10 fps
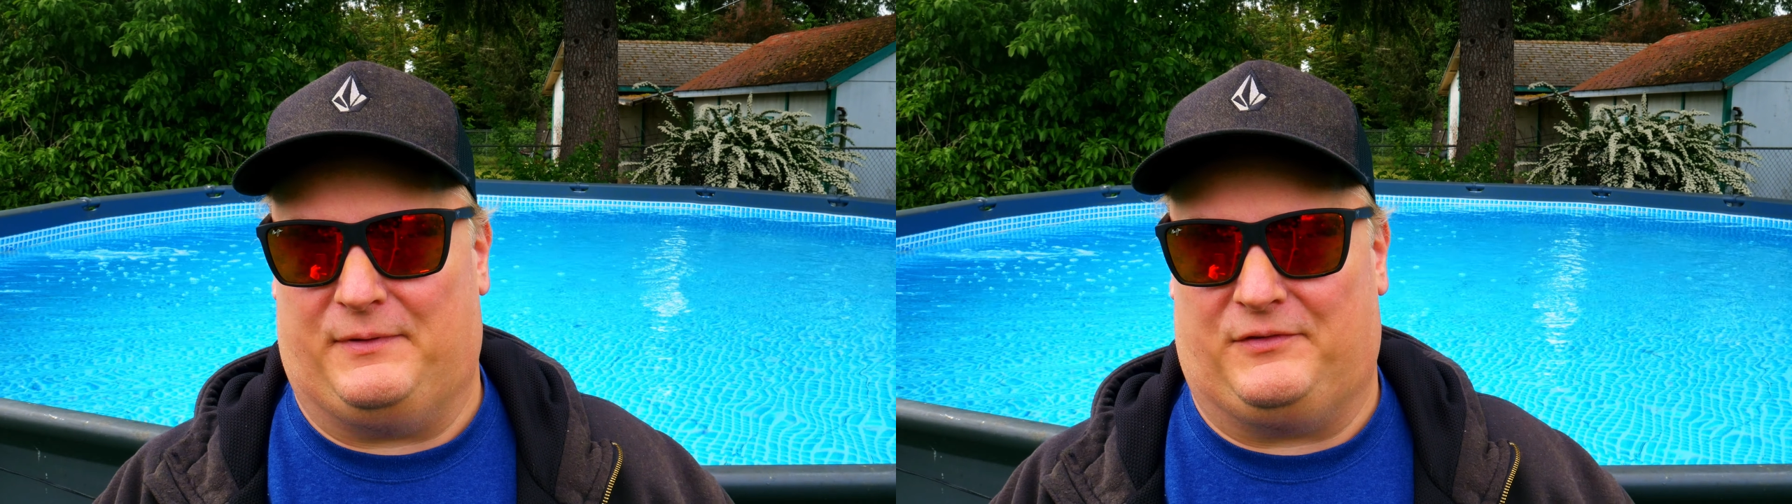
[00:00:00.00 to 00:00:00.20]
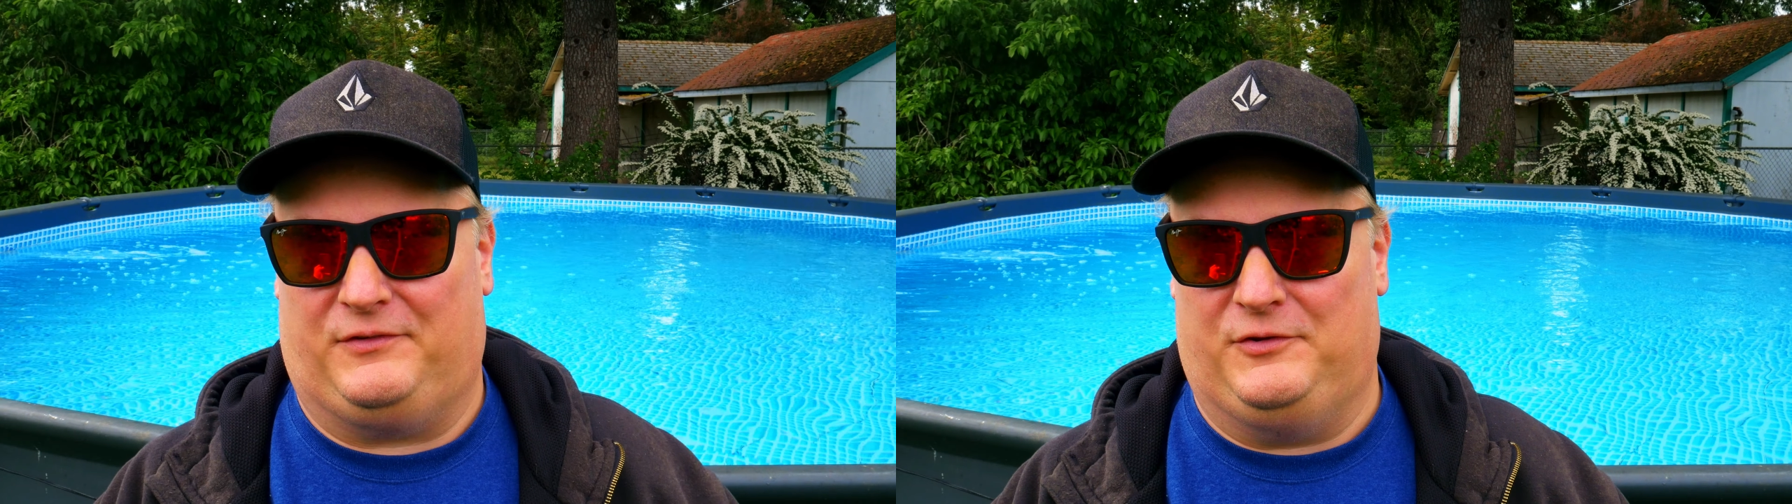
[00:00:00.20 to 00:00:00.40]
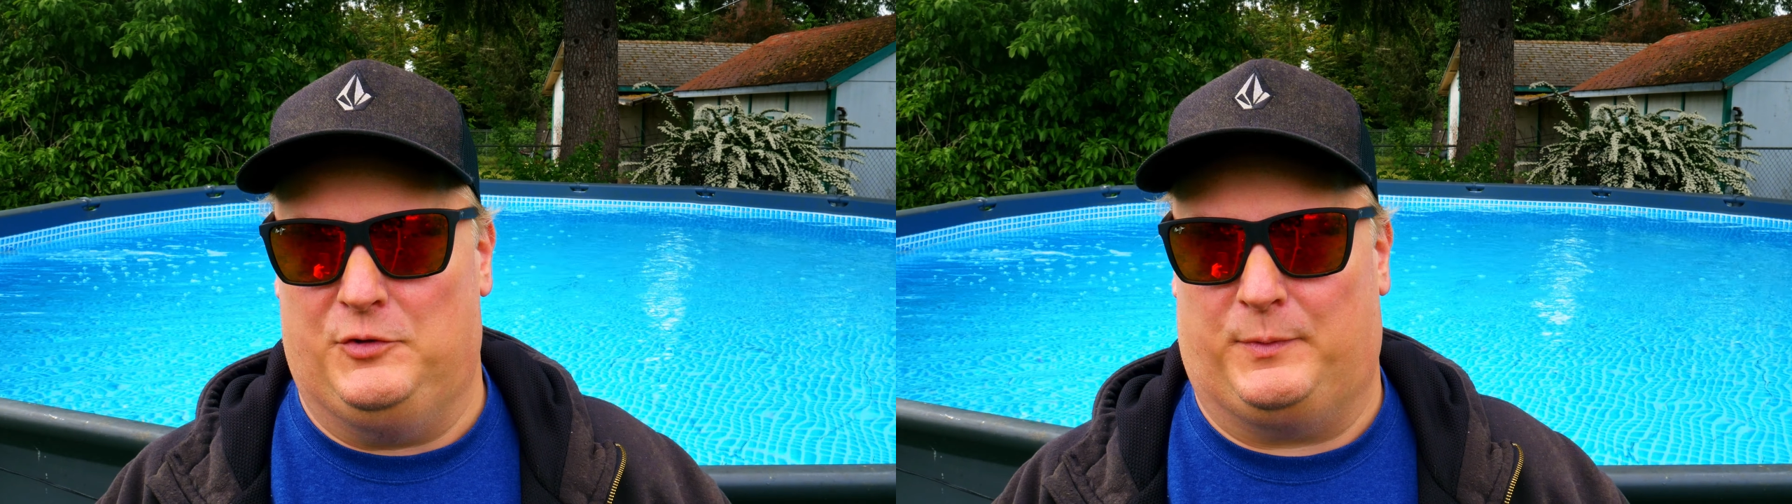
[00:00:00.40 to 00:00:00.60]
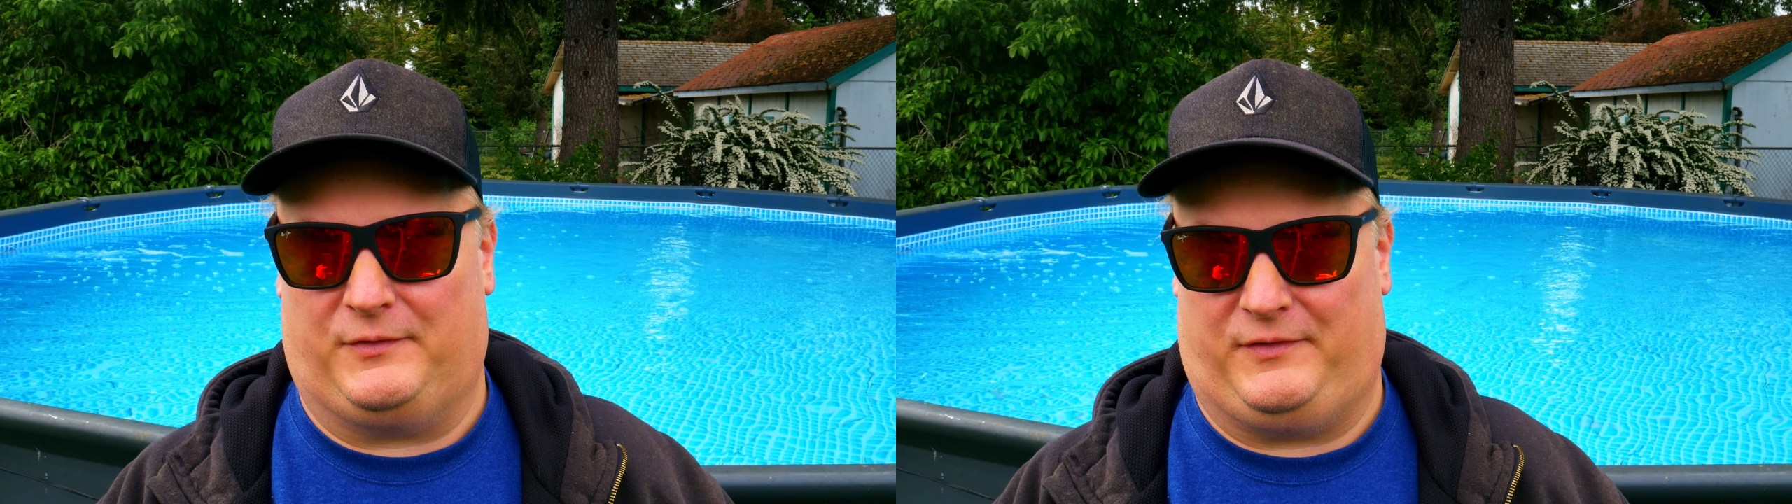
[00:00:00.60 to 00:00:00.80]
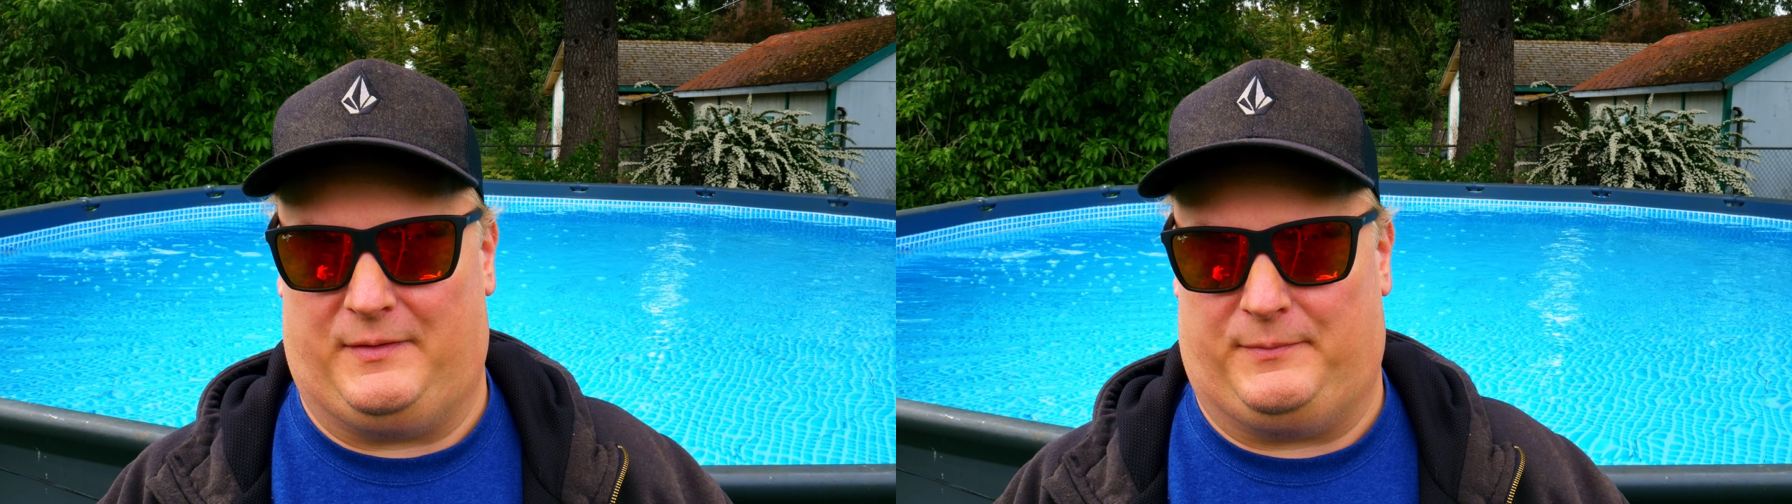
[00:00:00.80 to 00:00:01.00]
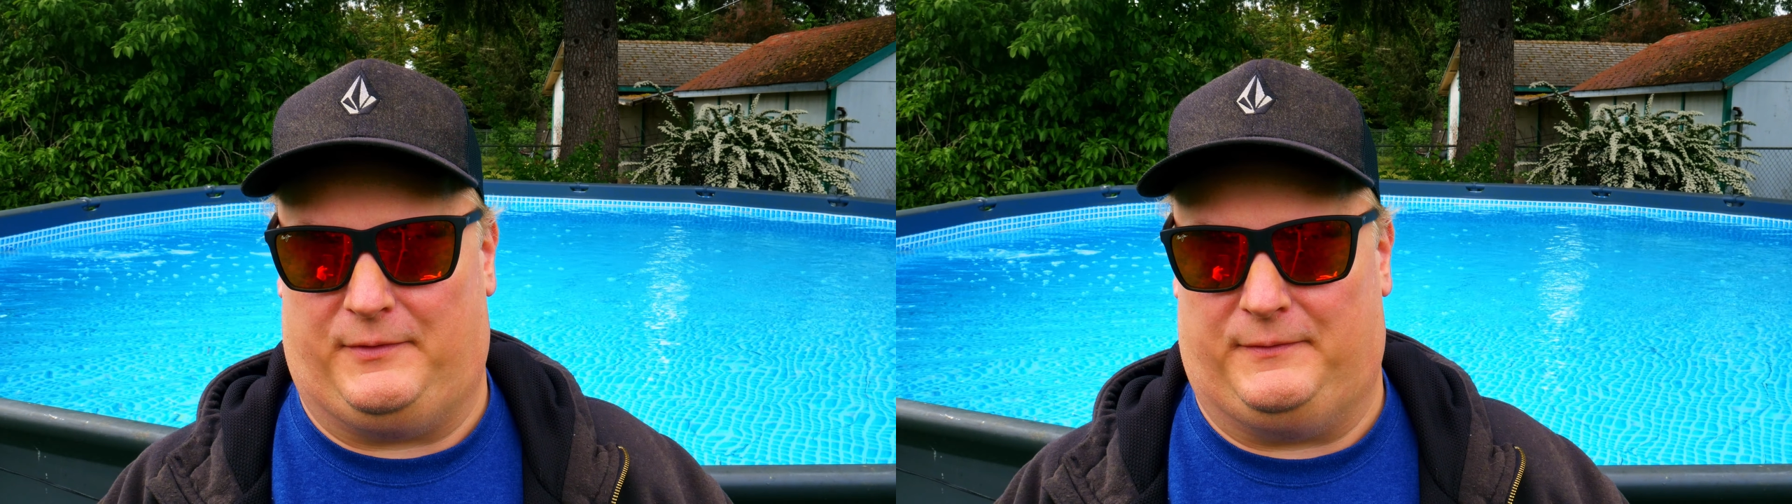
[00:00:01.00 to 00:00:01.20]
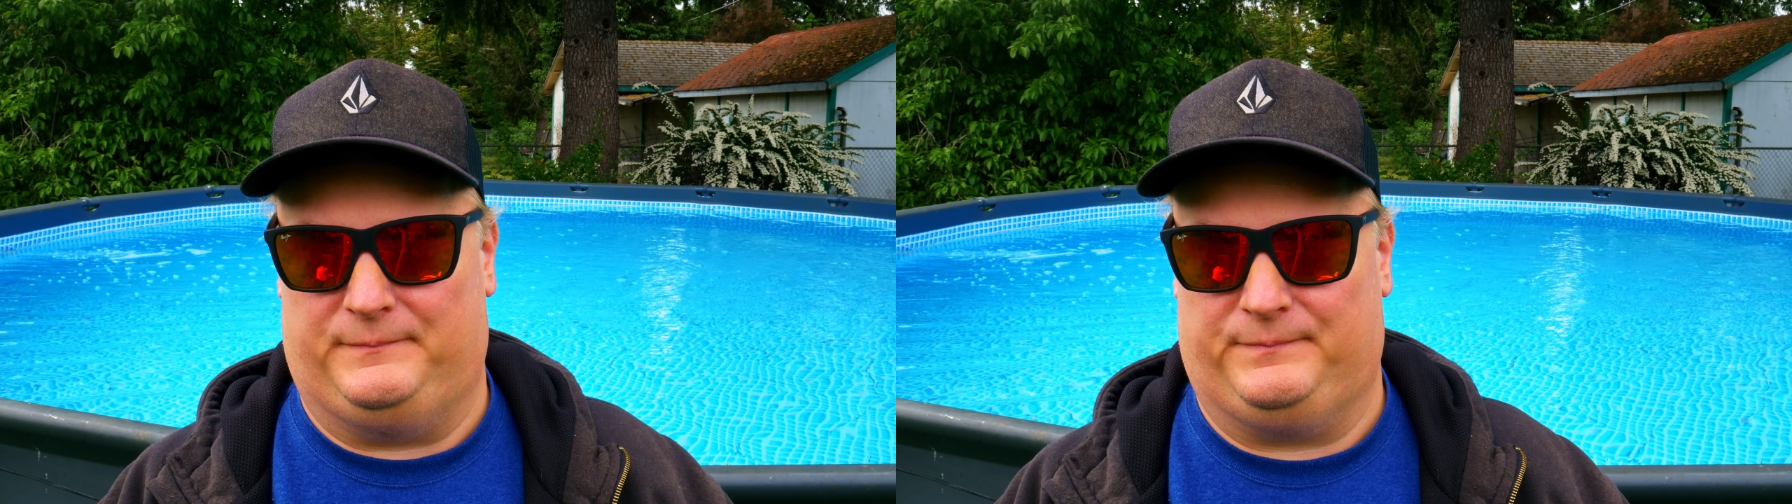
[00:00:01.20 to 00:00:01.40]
it super simple.